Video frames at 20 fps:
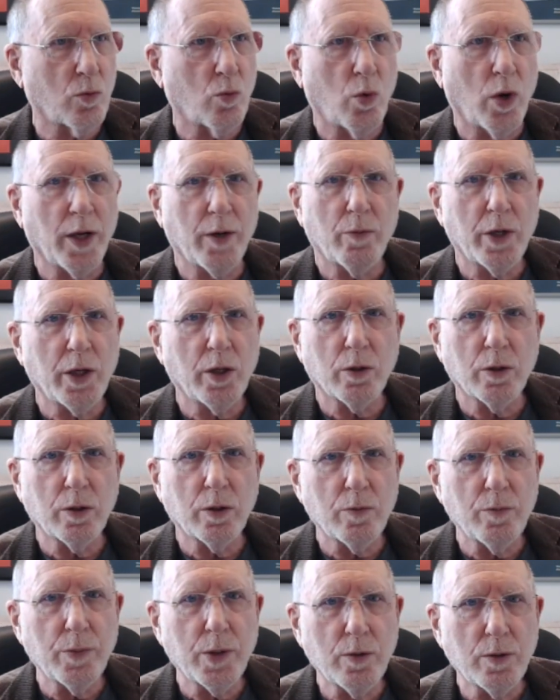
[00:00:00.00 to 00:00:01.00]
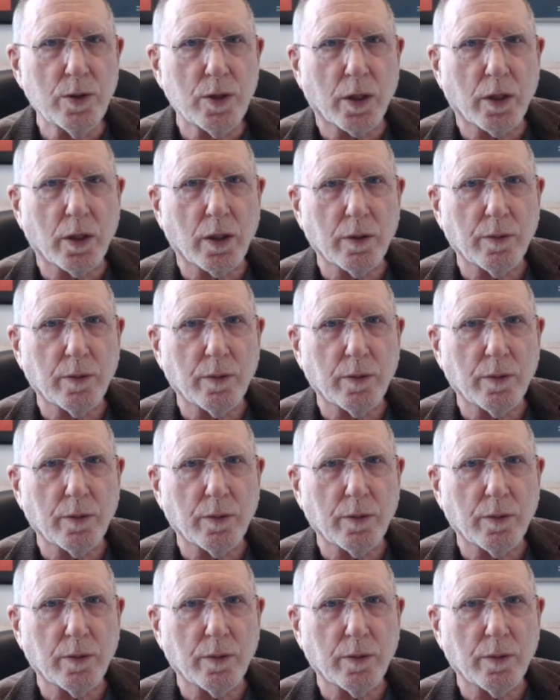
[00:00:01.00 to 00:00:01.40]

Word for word: way we heard the music.